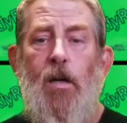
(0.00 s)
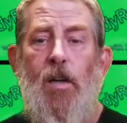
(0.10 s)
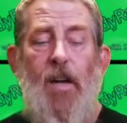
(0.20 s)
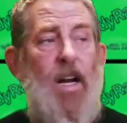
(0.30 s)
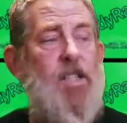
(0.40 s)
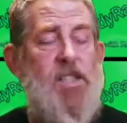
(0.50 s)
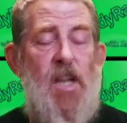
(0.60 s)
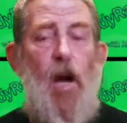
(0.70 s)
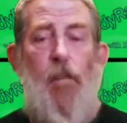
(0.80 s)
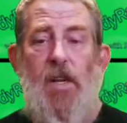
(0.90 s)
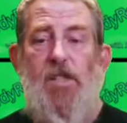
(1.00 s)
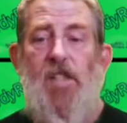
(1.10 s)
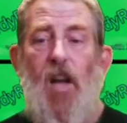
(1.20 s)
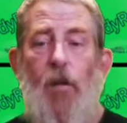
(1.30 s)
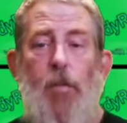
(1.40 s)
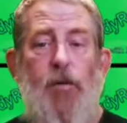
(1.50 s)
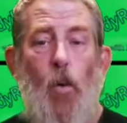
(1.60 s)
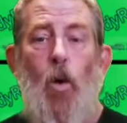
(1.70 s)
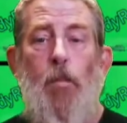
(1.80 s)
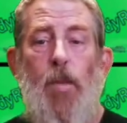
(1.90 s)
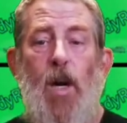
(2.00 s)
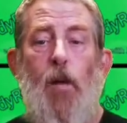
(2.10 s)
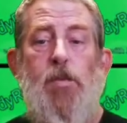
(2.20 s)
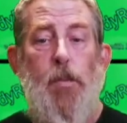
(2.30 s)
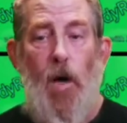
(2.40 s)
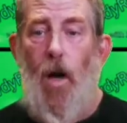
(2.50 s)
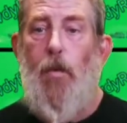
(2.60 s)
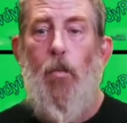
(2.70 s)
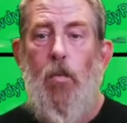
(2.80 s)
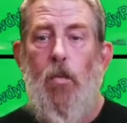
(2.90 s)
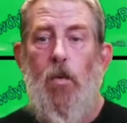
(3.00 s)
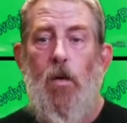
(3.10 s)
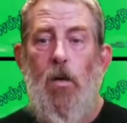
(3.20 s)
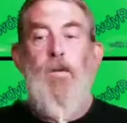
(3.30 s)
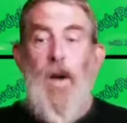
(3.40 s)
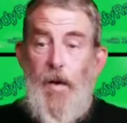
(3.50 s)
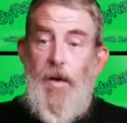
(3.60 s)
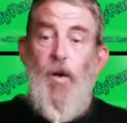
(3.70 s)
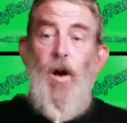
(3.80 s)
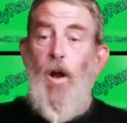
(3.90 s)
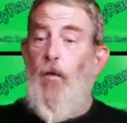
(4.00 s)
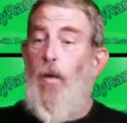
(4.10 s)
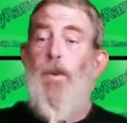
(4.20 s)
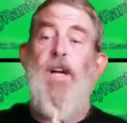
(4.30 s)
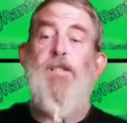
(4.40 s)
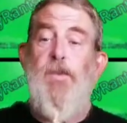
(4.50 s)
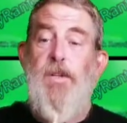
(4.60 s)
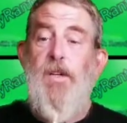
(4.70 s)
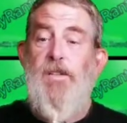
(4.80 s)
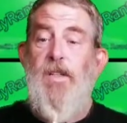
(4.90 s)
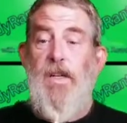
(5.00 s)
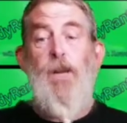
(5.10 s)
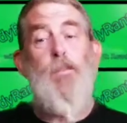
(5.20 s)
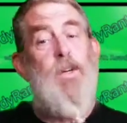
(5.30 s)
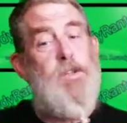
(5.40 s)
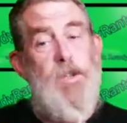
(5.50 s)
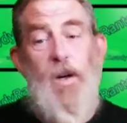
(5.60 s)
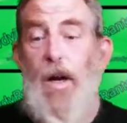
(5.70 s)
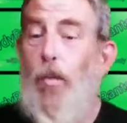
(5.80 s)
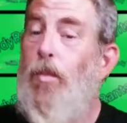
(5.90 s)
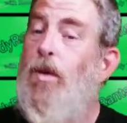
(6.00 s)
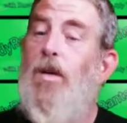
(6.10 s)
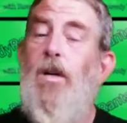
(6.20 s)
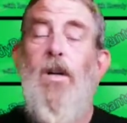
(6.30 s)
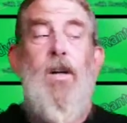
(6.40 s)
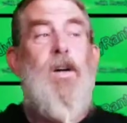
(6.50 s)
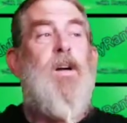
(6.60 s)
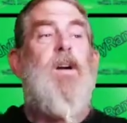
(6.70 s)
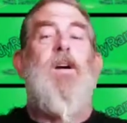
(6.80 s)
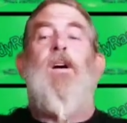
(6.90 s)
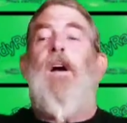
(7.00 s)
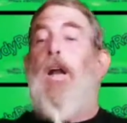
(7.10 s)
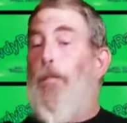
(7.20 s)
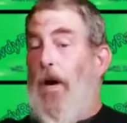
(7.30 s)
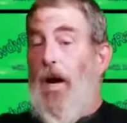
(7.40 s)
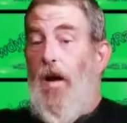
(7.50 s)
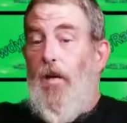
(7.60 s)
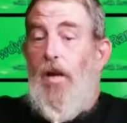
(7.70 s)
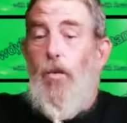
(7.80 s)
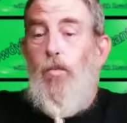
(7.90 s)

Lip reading: You got to stop this stuff before it becomes a problem. Rowdy, you're all over the place with this. Yep, I sure am. And I'm proud of it.